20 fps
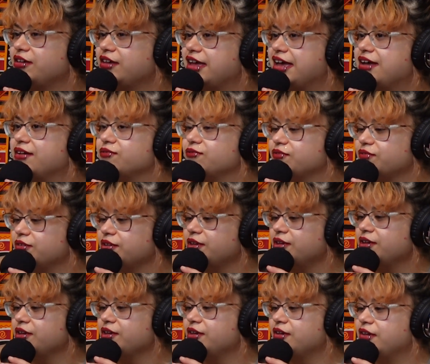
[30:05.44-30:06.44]
have
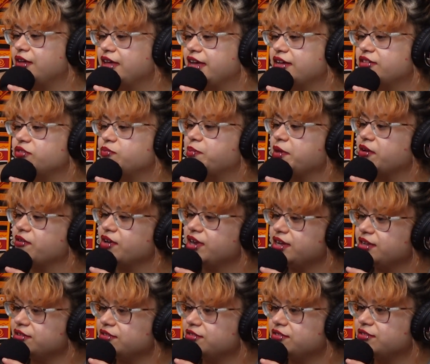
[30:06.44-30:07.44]

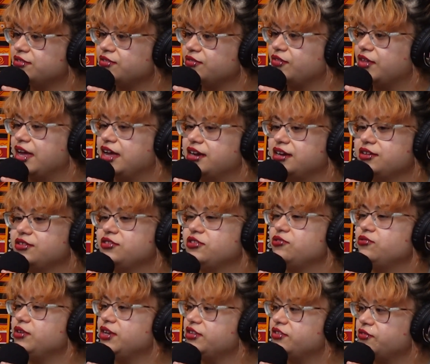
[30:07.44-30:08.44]
experienced that is
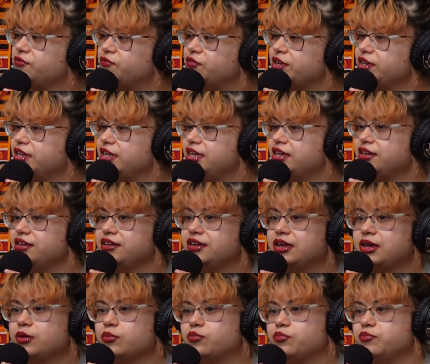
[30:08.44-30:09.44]
unique to Philly?
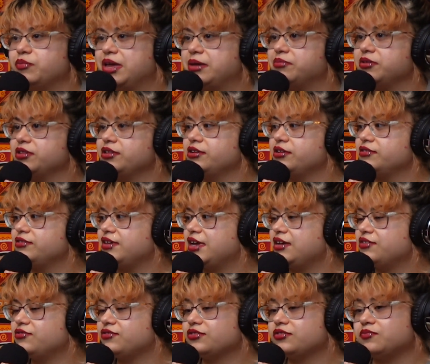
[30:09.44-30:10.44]
Maybe a little
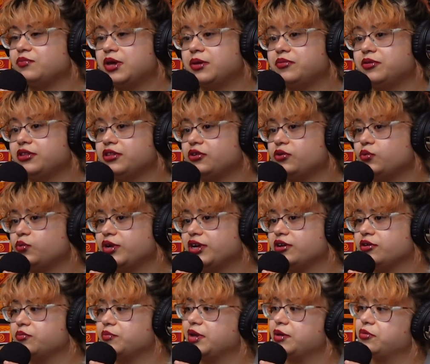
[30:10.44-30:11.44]
dangerous, maybe a little
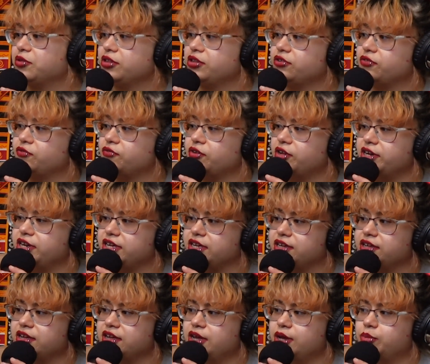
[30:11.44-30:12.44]
weird, maybe a little
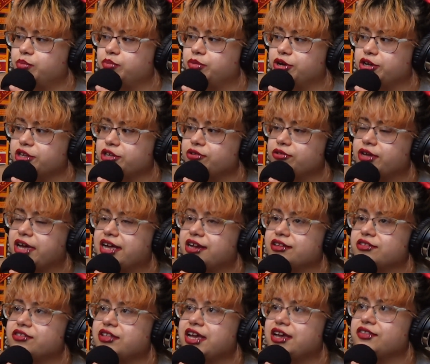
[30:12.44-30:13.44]
funny, but you
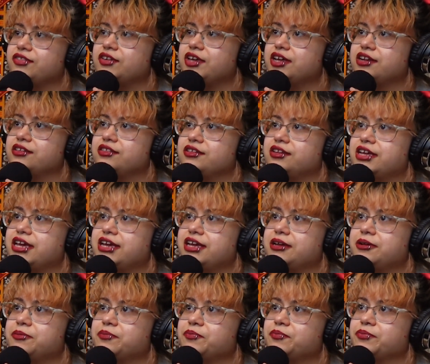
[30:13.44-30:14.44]
gotta say at the end of the
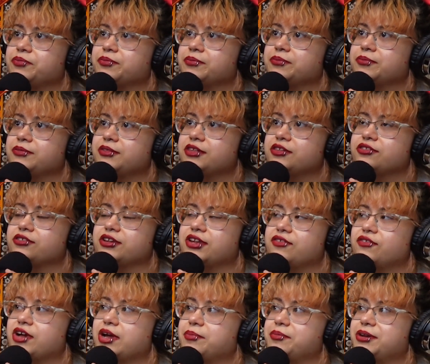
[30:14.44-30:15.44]
day, this will
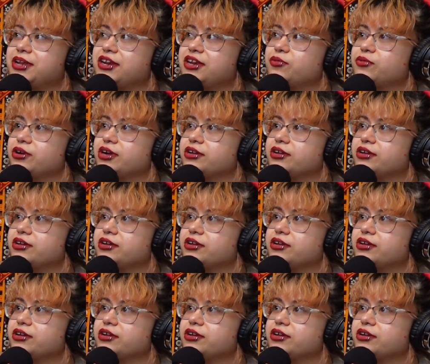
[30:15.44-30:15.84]
never happen anywhere